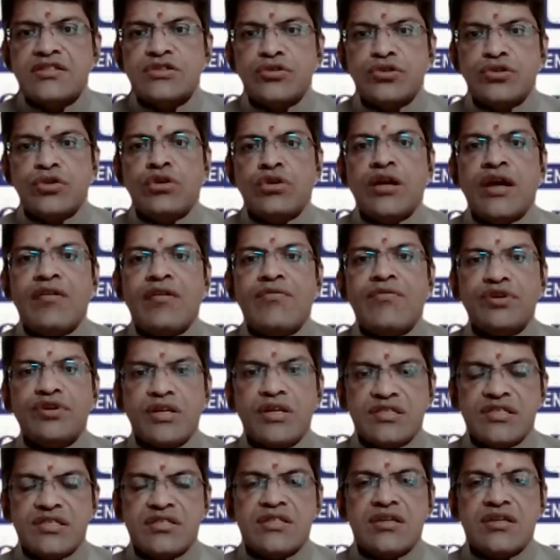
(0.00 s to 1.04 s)
you don't have to
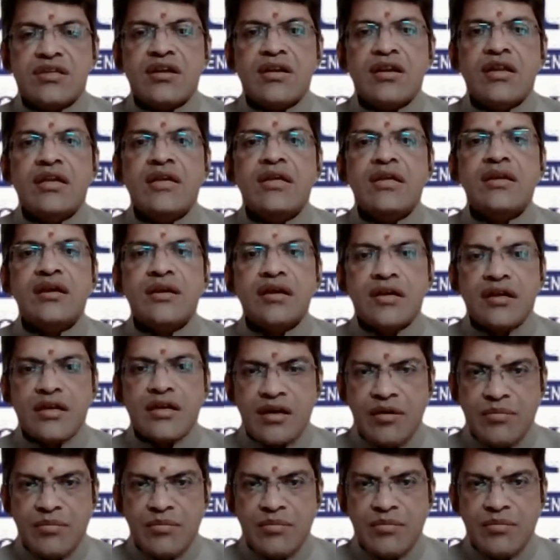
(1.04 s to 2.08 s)
necessarily
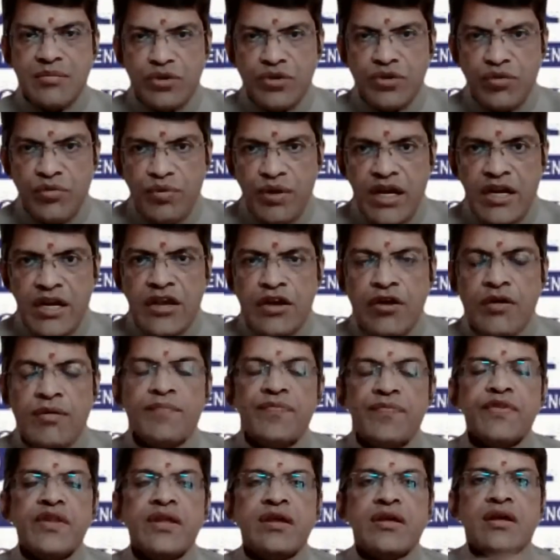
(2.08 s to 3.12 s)
come to the video.